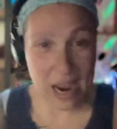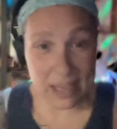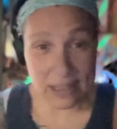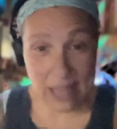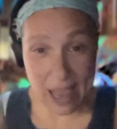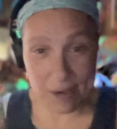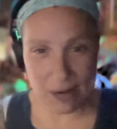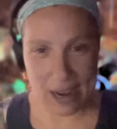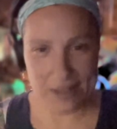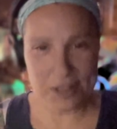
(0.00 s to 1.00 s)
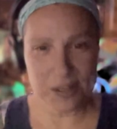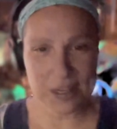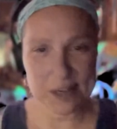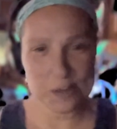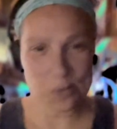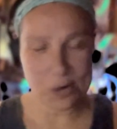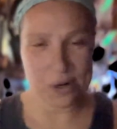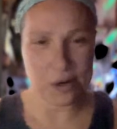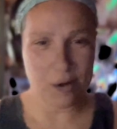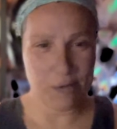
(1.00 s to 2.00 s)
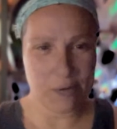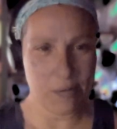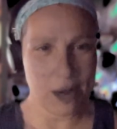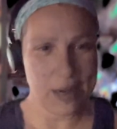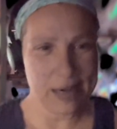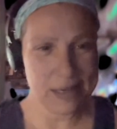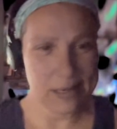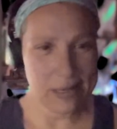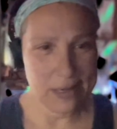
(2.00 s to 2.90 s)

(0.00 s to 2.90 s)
I took his word over mine,